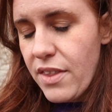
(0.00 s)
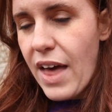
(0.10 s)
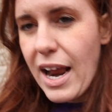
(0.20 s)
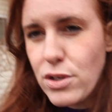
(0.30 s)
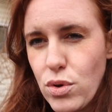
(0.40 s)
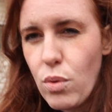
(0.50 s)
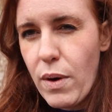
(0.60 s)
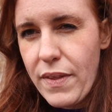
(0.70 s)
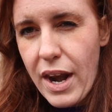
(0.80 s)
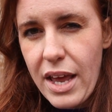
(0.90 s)
the actual
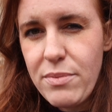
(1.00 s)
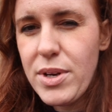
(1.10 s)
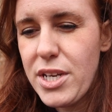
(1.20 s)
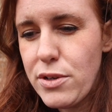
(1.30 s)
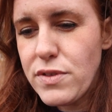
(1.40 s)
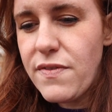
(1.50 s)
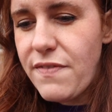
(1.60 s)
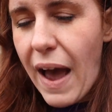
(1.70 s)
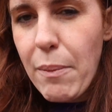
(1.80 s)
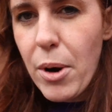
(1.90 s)
one that I would use
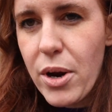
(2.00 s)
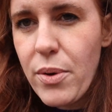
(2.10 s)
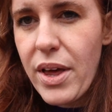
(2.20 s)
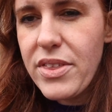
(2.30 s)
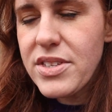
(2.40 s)
fabric with.